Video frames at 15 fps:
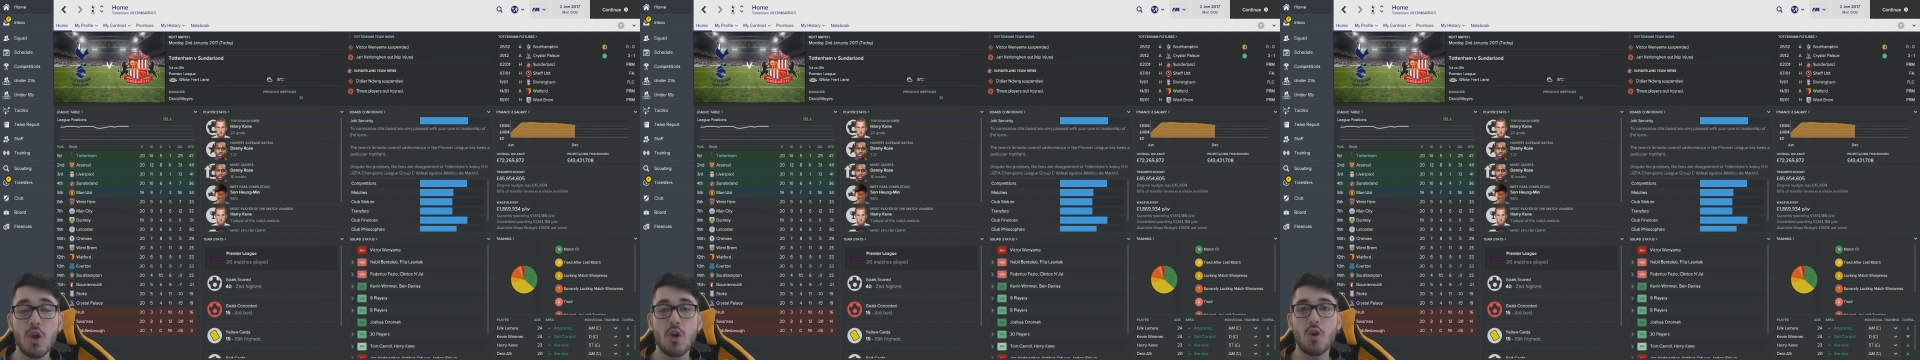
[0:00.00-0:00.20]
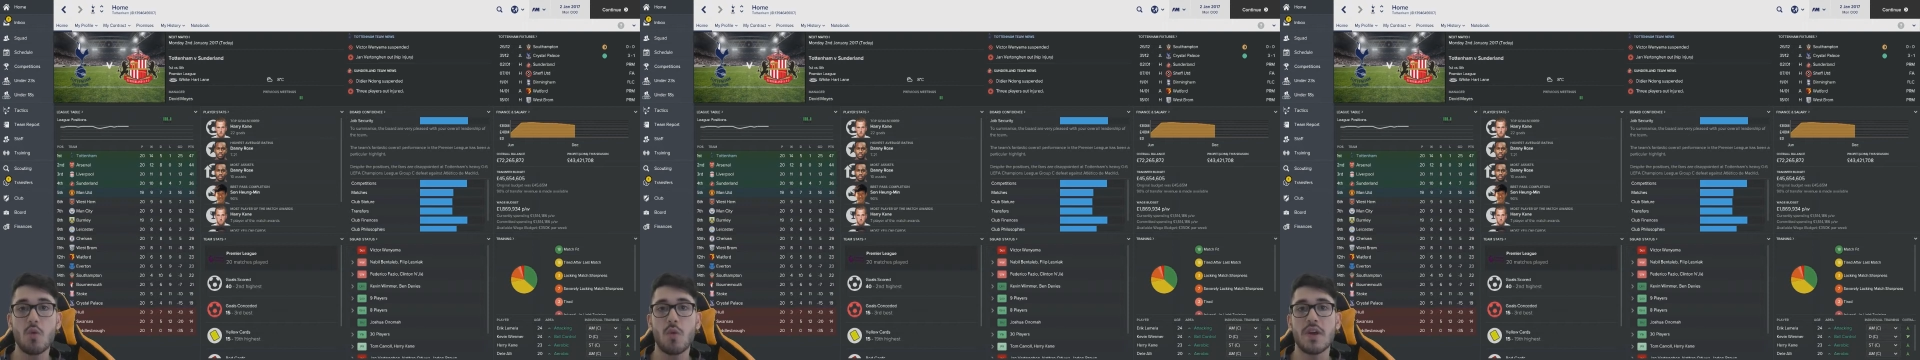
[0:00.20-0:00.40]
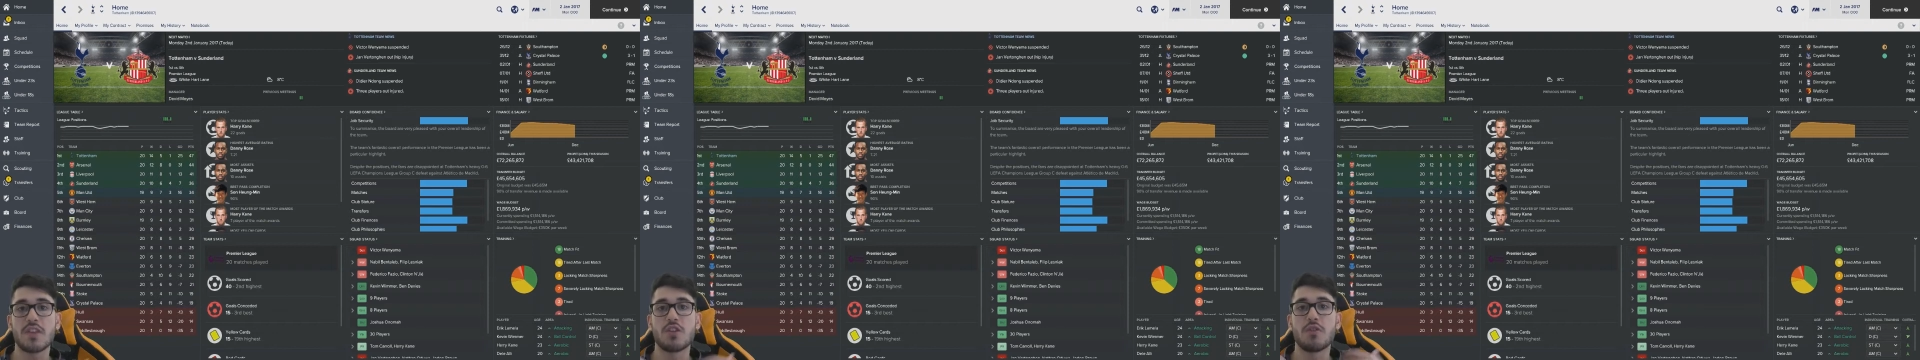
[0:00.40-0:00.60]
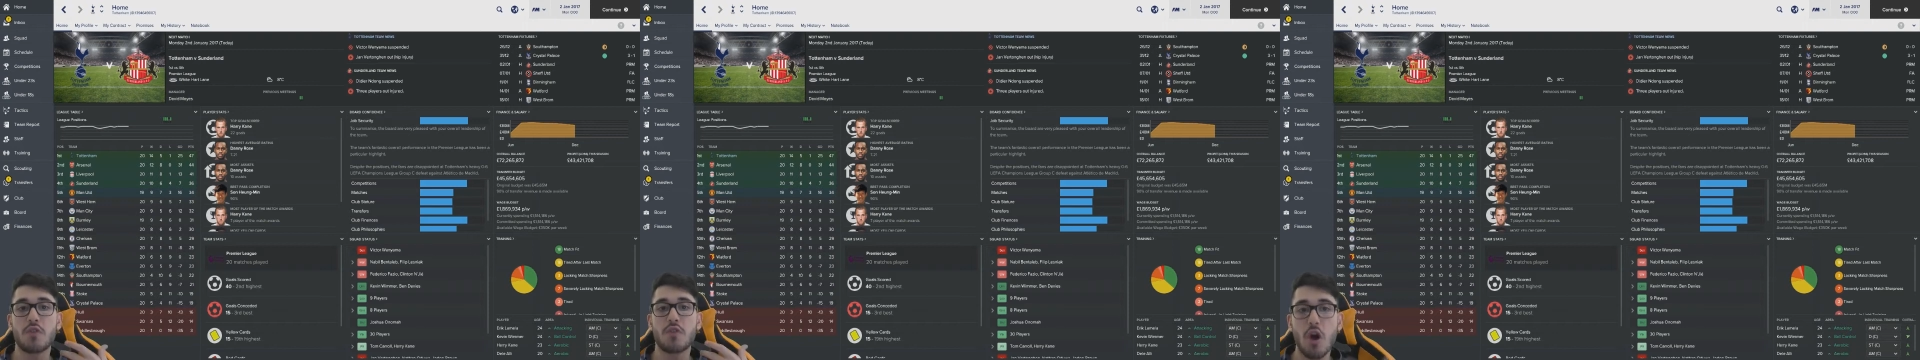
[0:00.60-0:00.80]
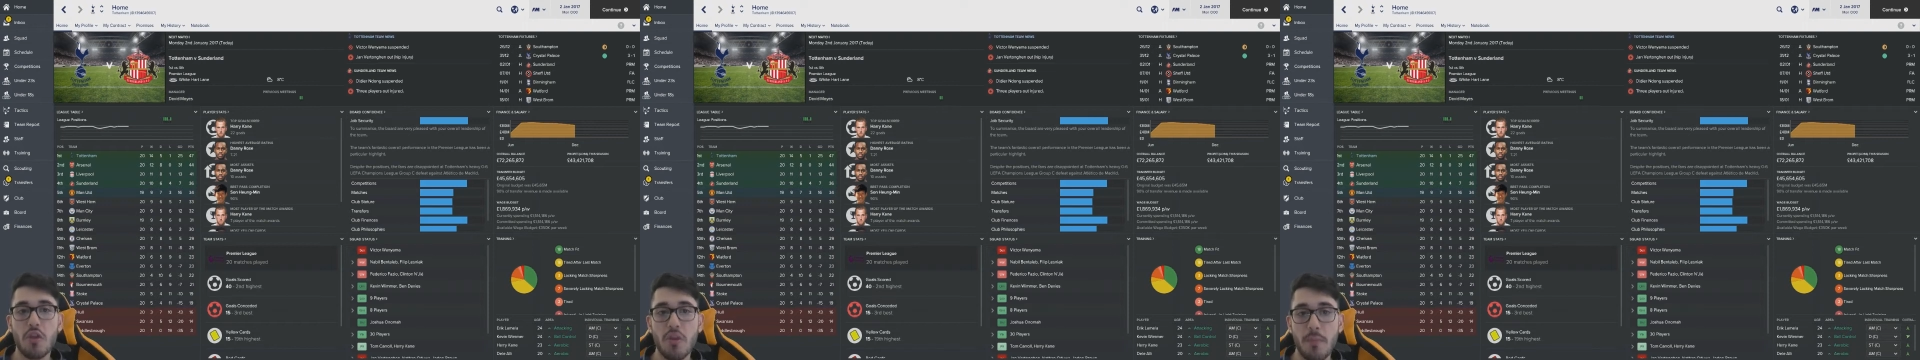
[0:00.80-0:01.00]
When you've
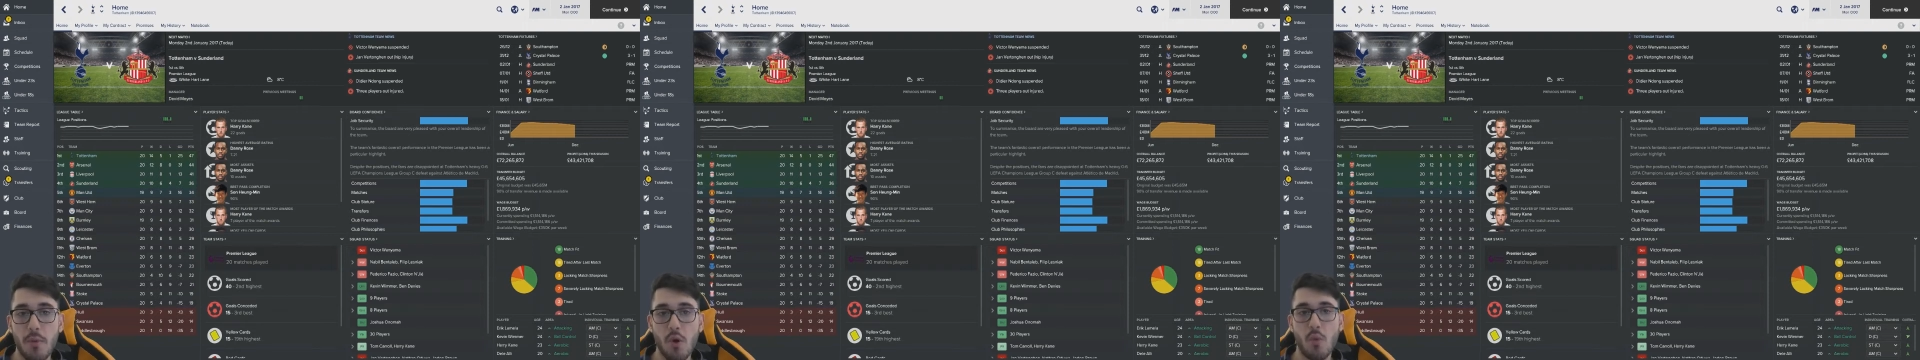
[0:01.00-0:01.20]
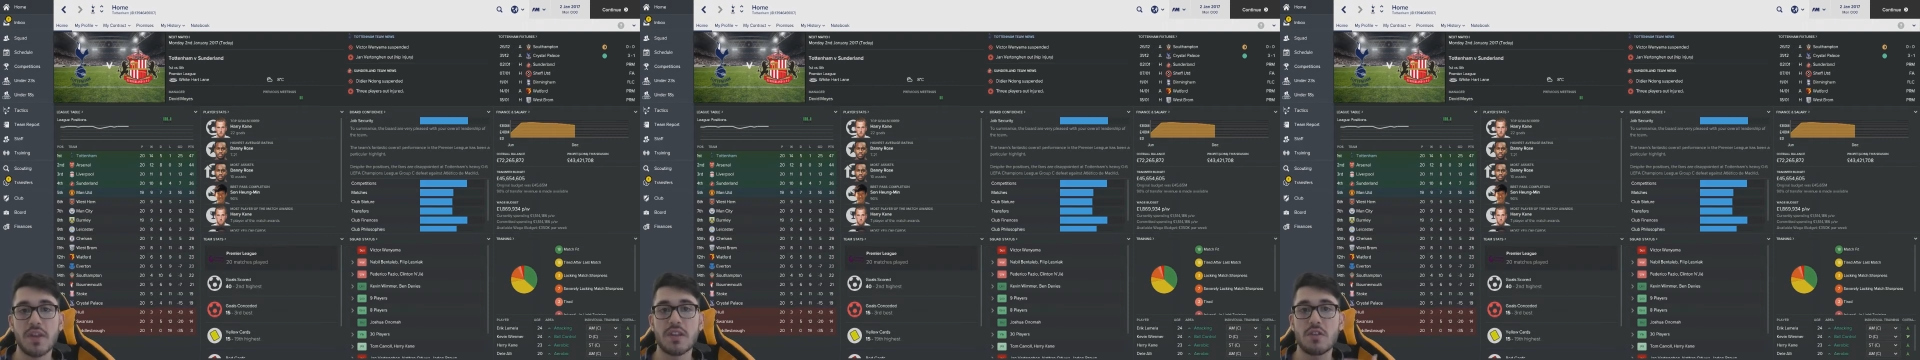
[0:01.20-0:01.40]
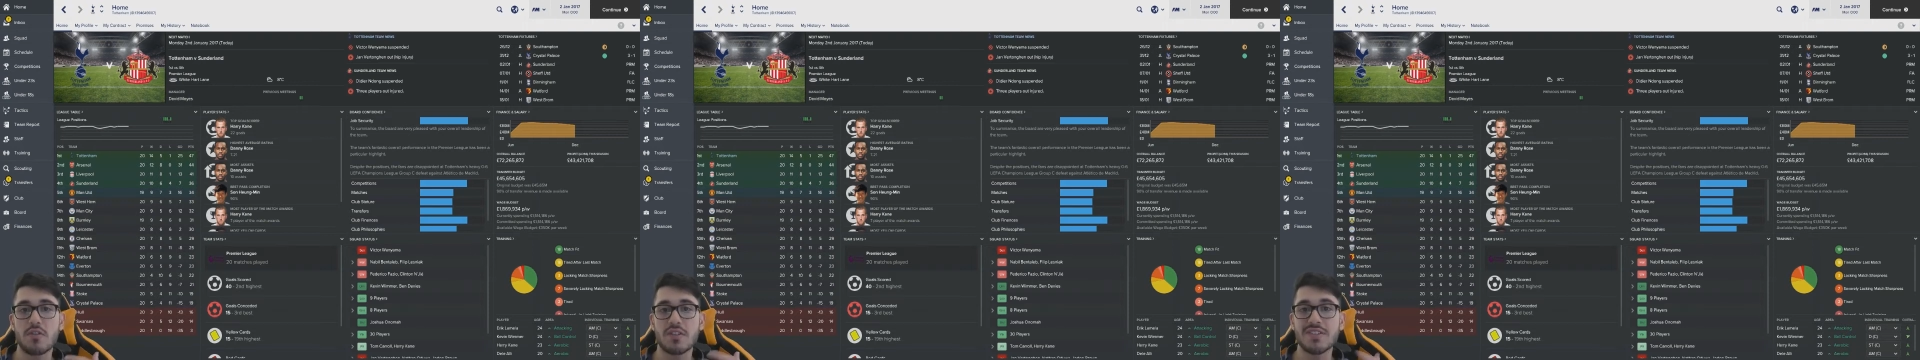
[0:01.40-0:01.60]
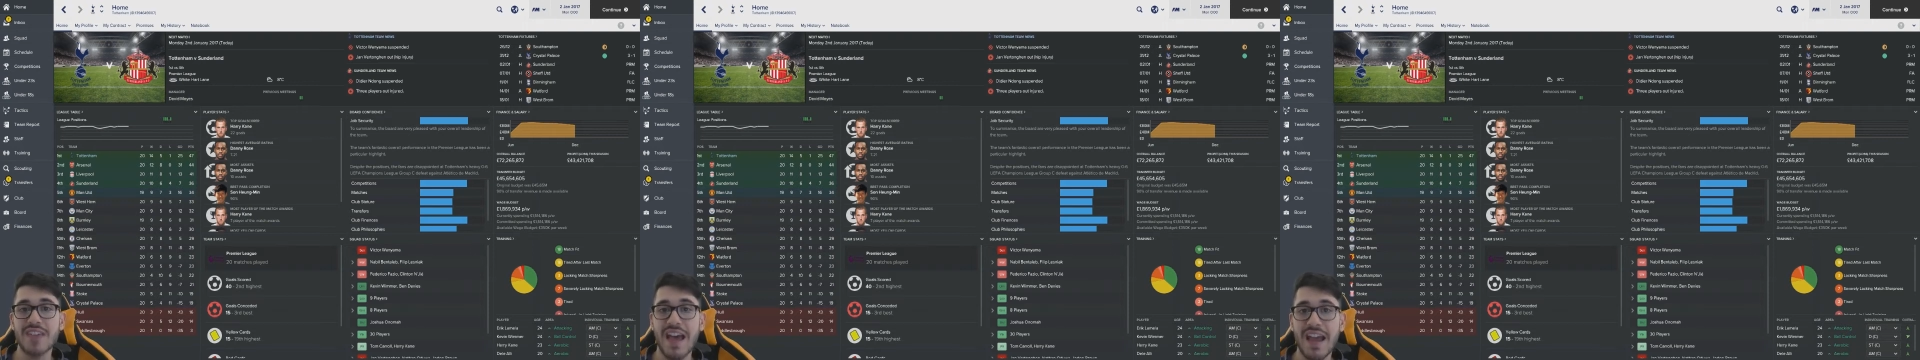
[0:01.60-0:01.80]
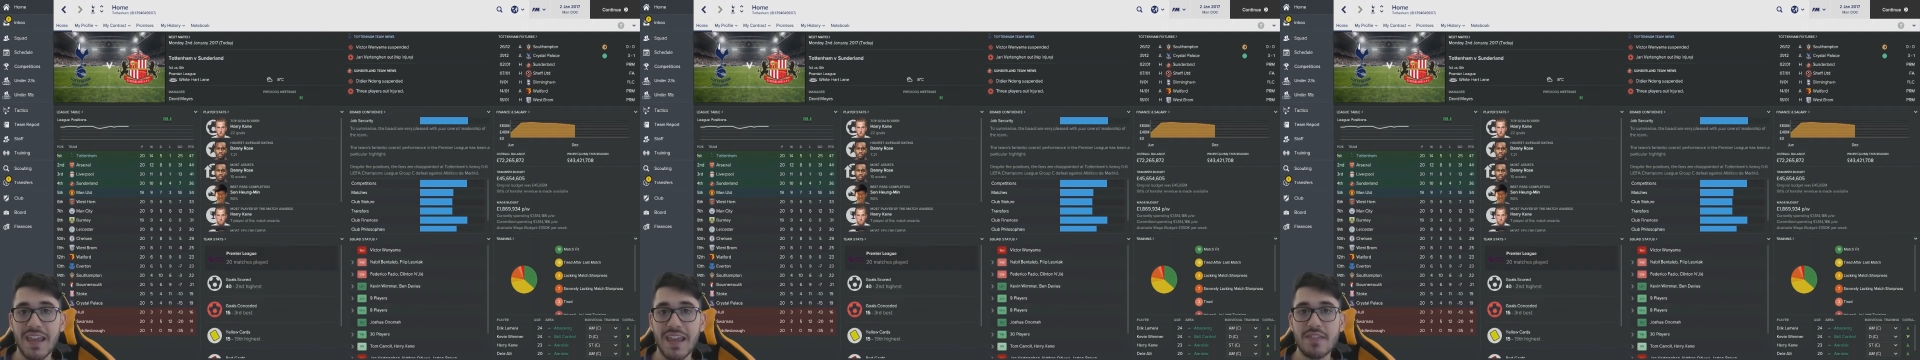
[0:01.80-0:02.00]
got the ball, when you're
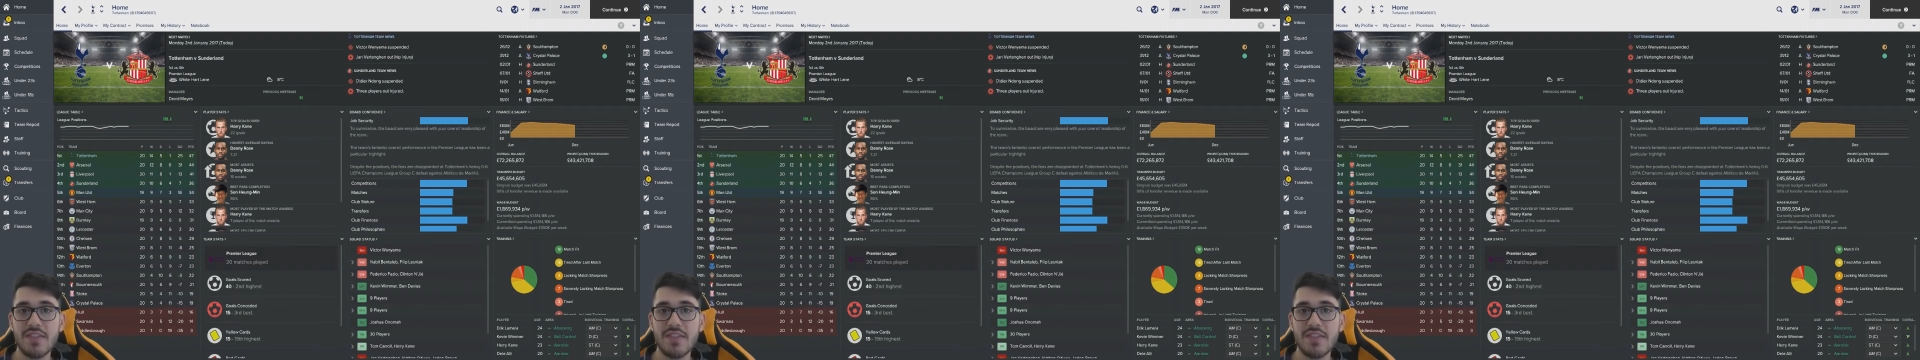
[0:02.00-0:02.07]
attacking,